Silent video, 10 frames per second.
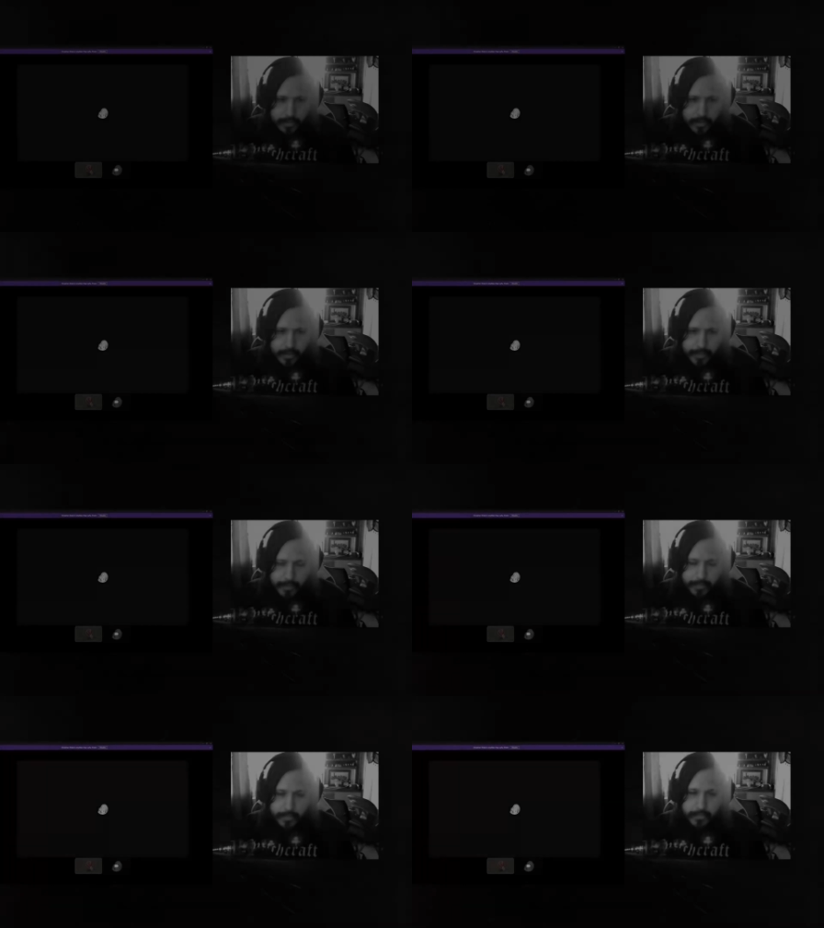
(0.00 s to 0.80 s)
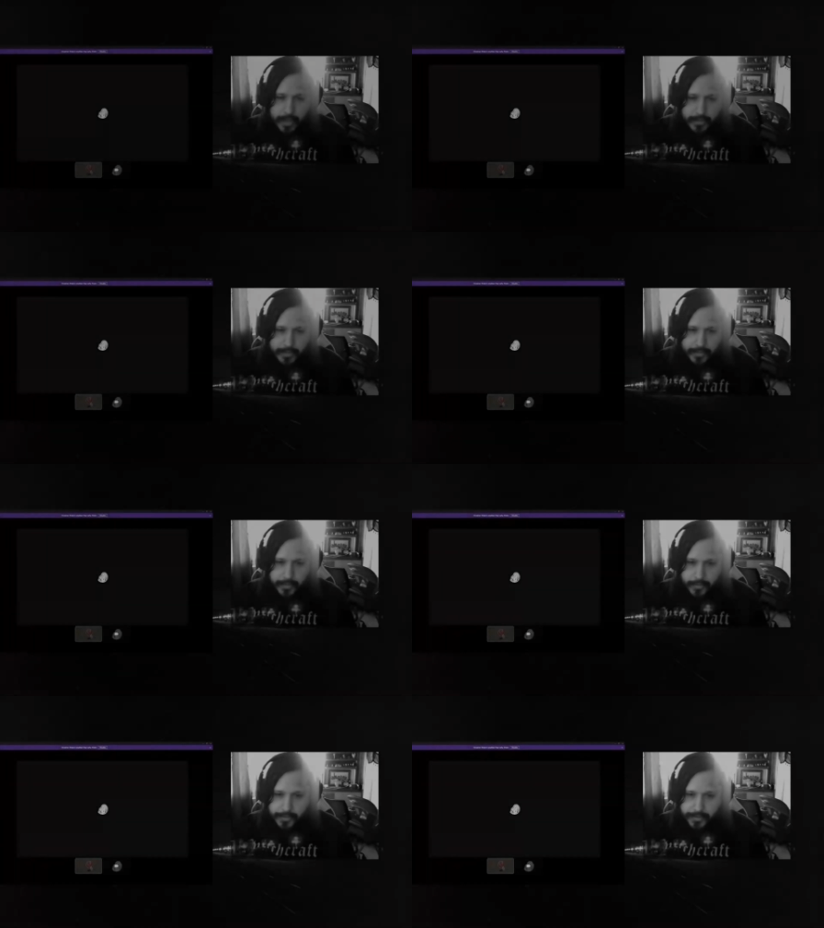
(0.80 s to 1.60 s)
the people around you
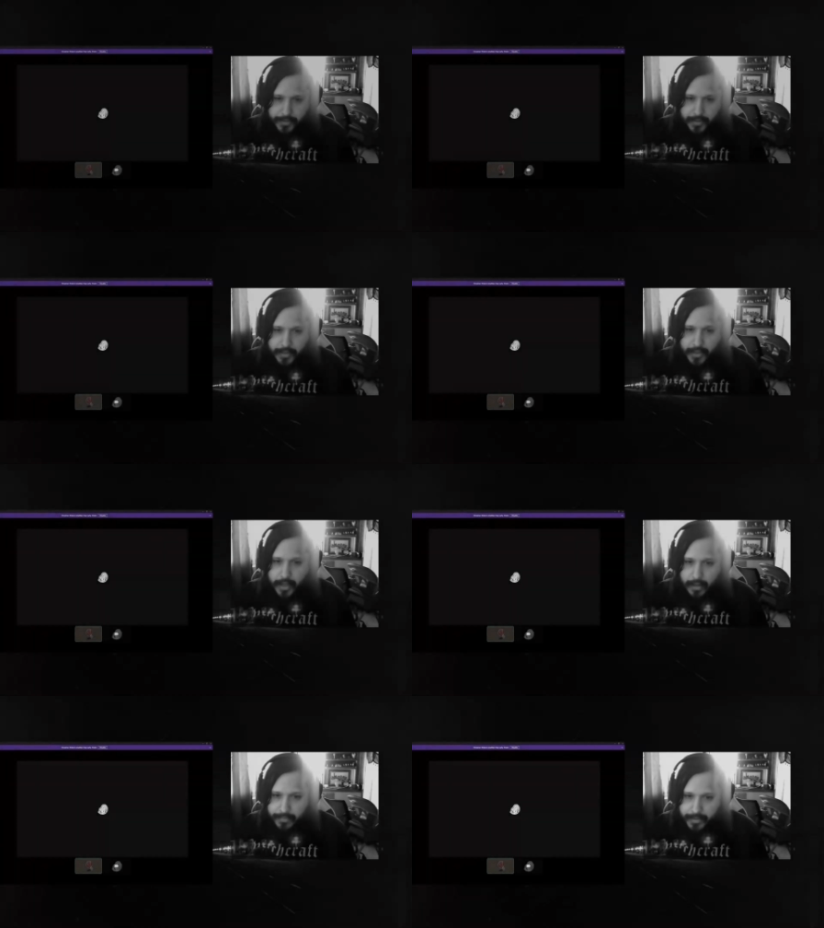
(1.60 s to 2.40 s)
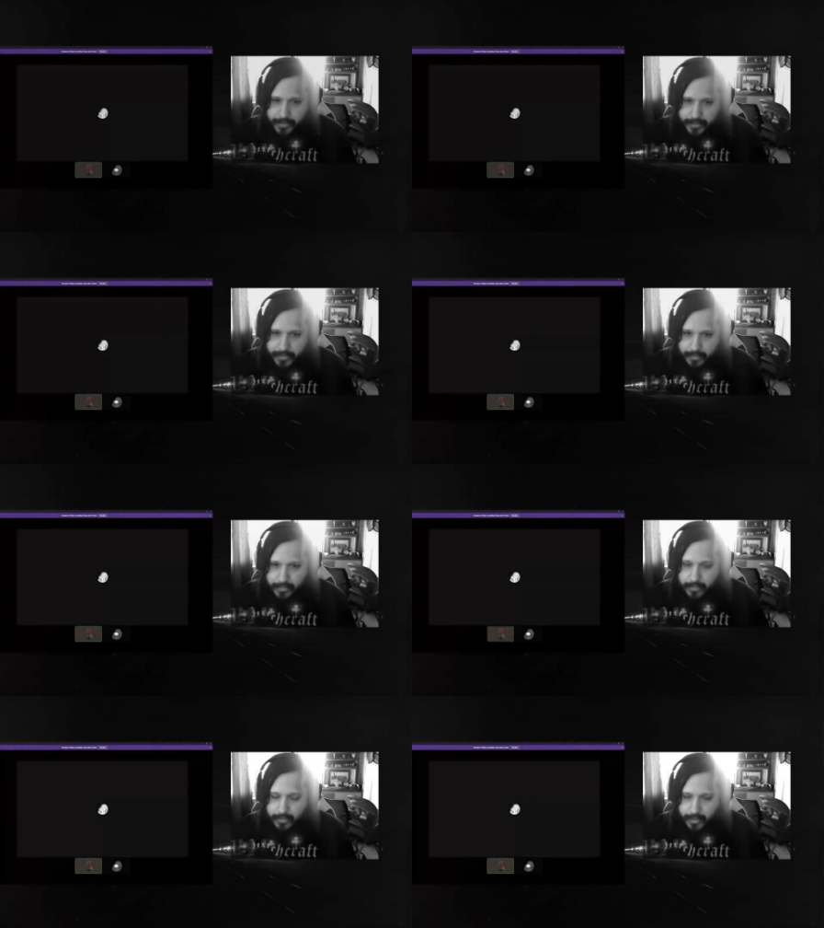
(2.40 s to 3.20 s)
usually competent
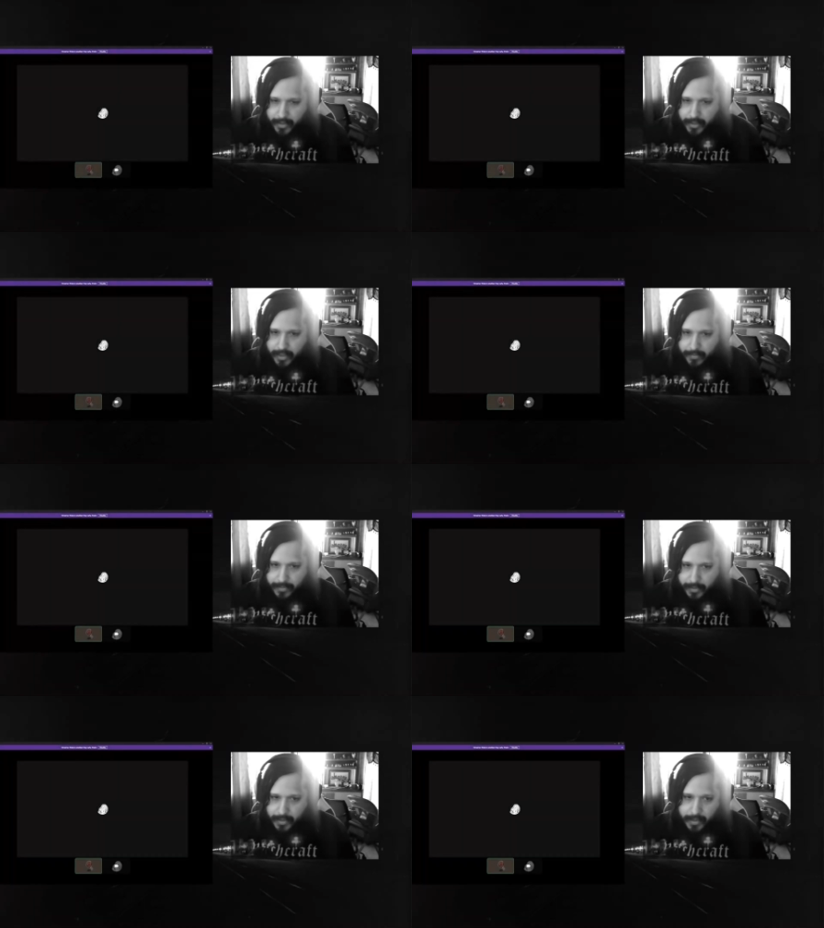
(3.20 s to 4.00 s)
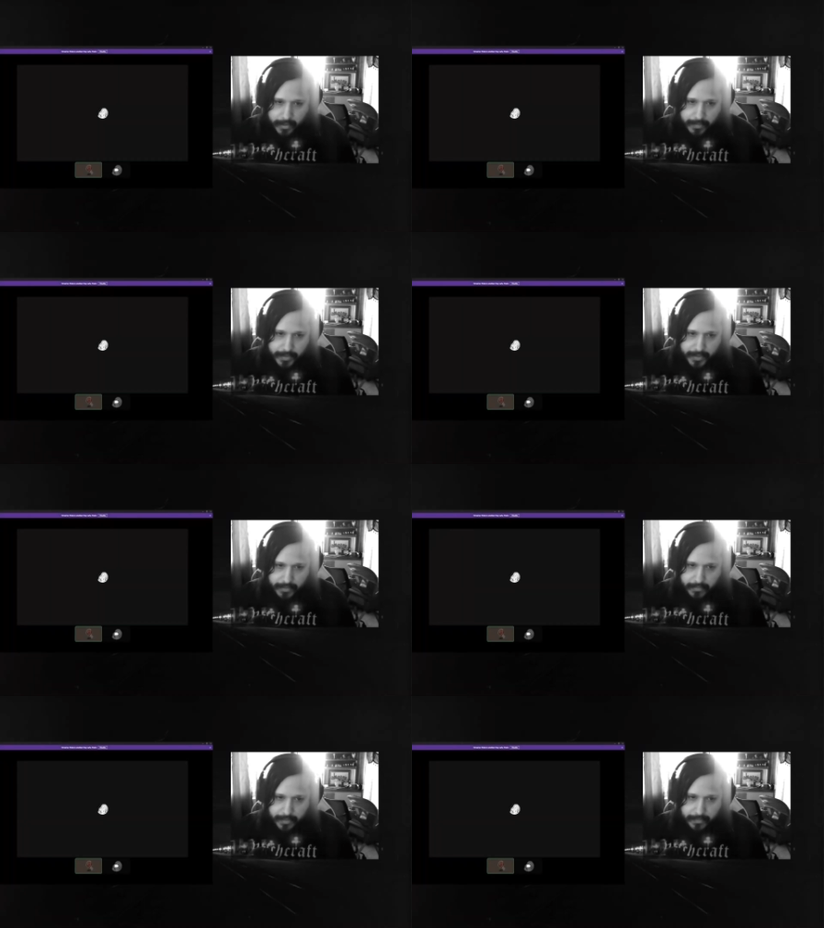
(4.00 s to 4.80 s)
or incompetent? How do you perceive
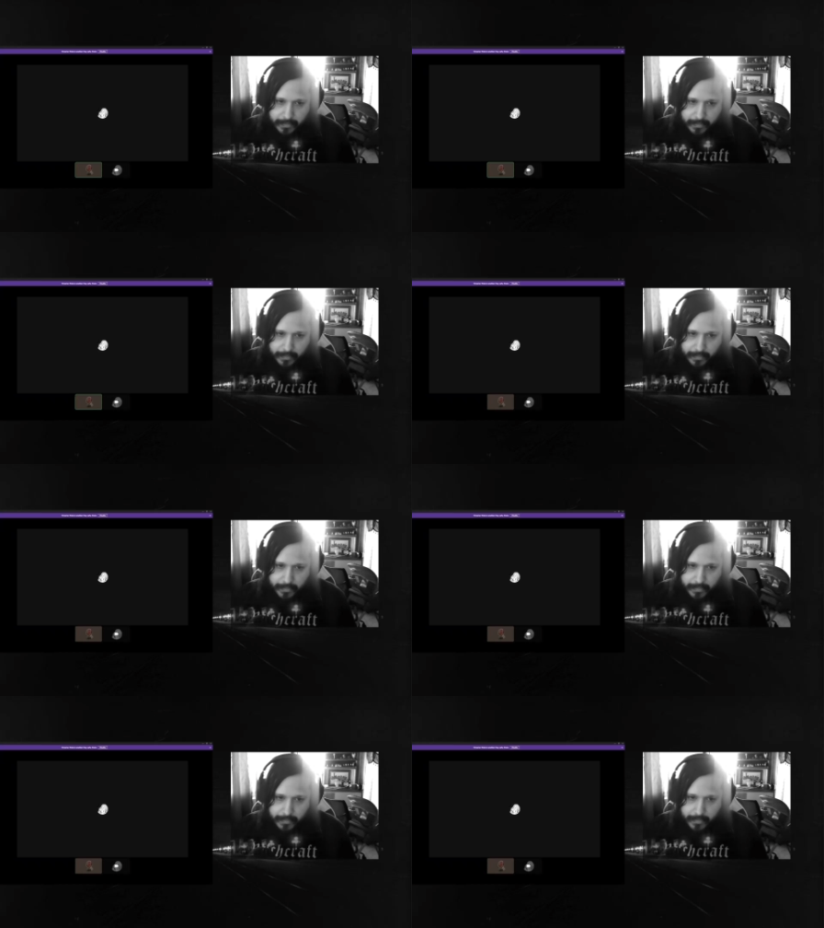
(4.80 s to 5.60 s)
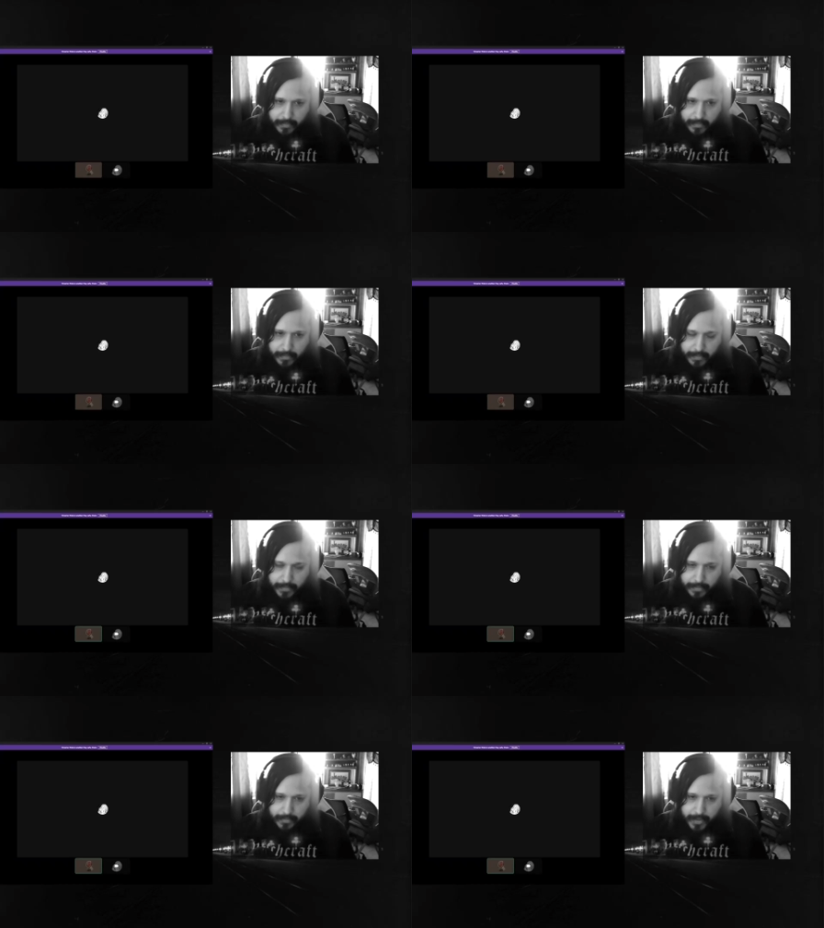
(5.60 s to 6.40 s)
them?
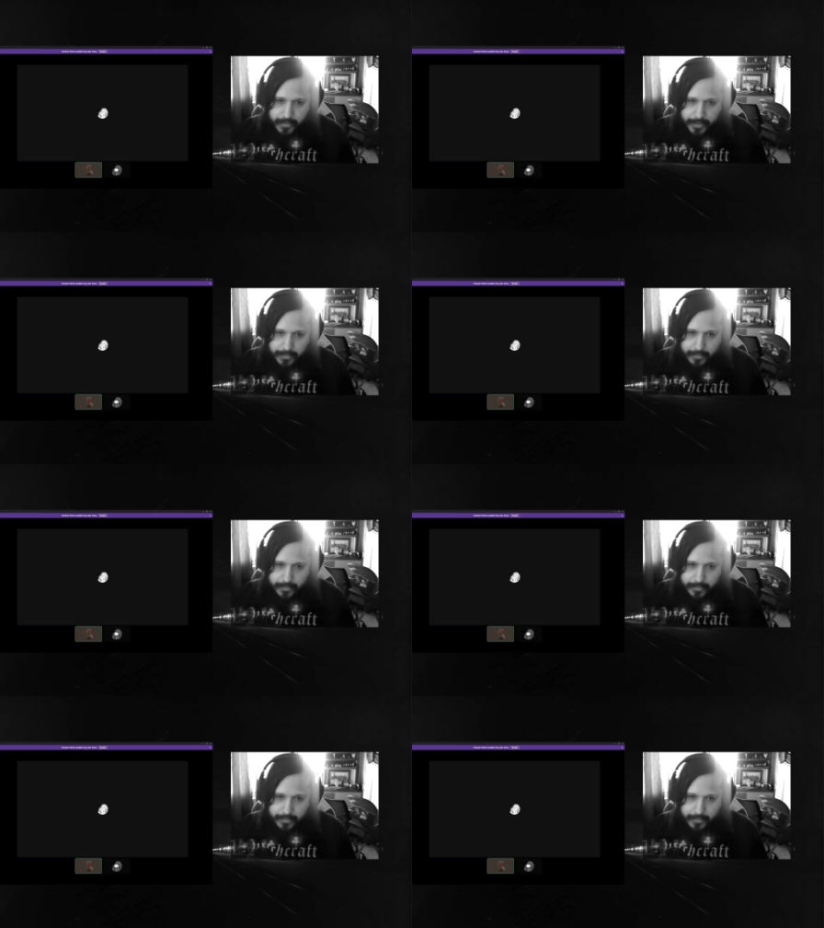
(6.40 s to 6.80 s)
People around you.